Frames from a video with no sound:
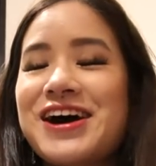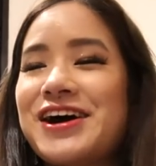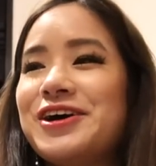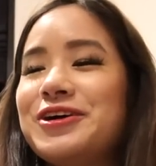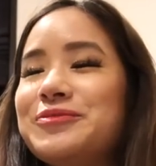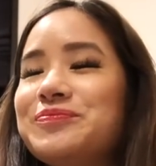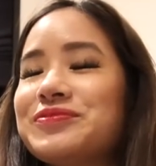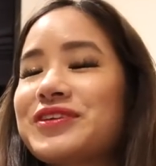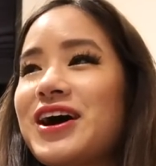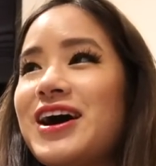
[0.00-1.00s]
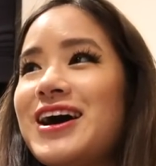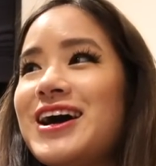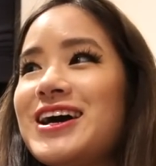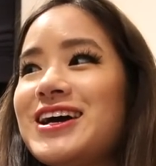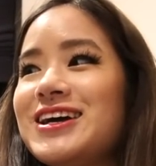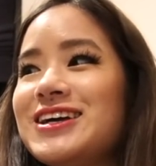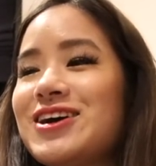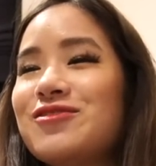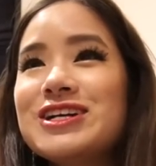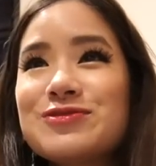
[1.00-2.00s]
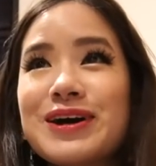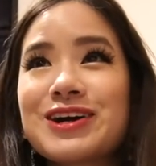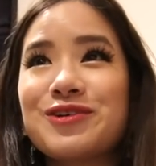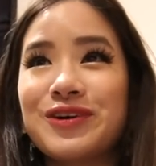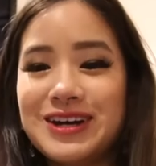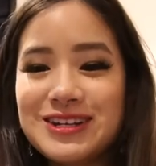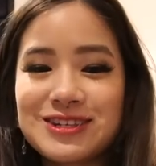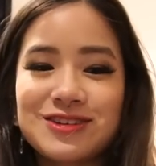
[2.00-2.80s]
um, I reached my coins.